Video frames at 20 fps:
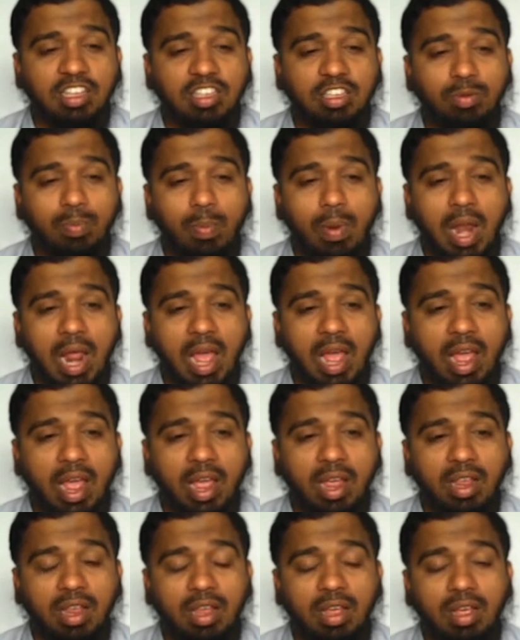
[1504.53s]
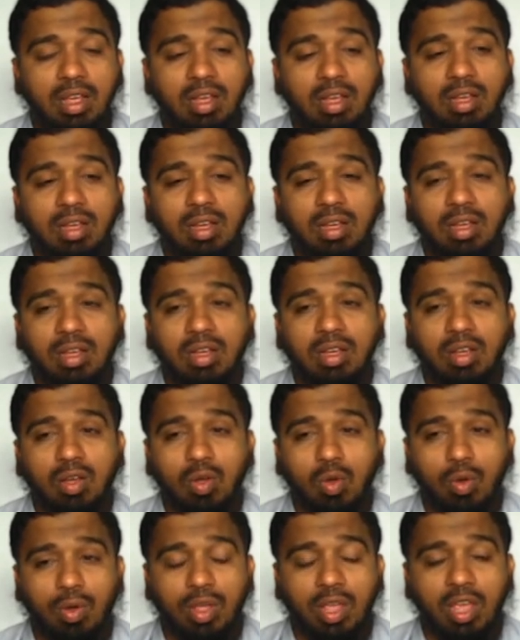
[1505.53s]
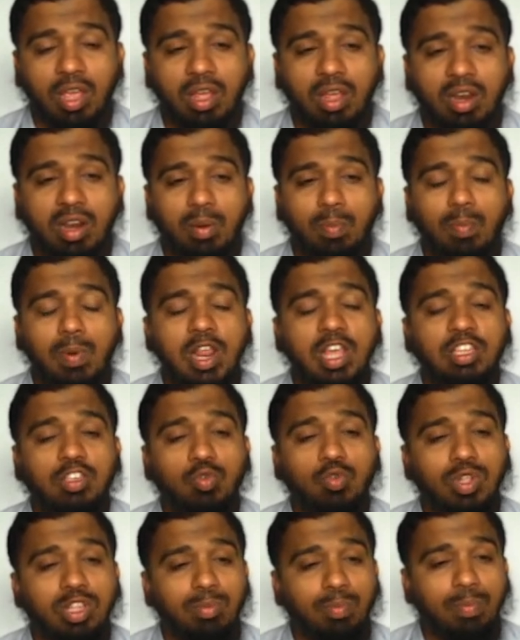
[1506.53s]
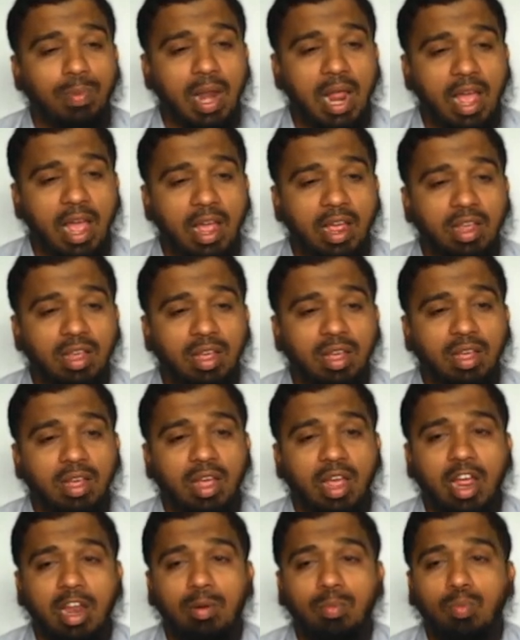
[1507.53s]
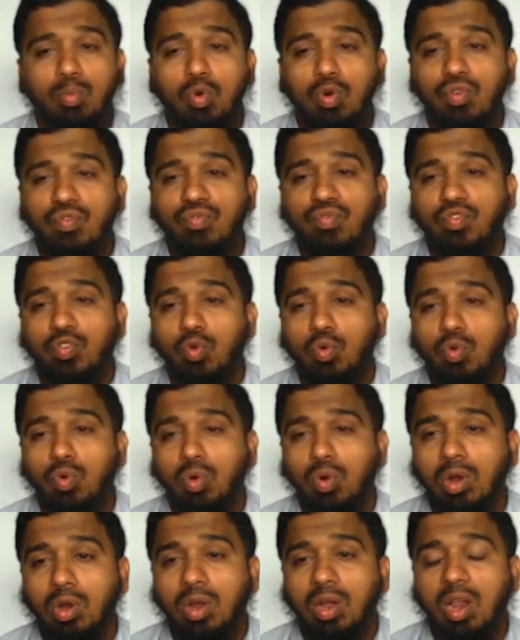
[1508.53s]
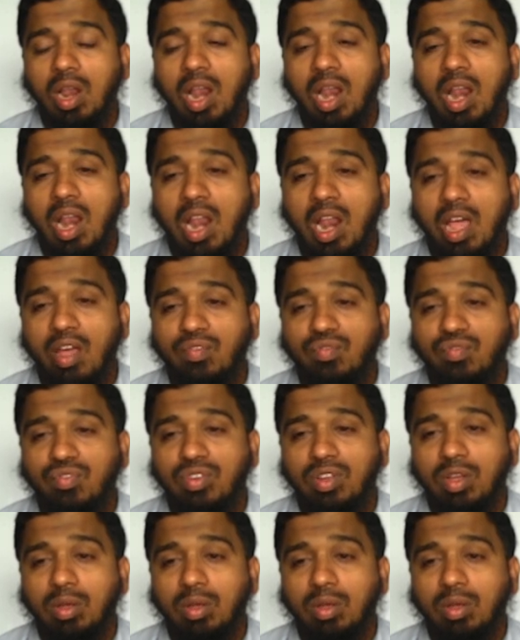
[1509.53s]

is blank, okay, replace with blank and move to left,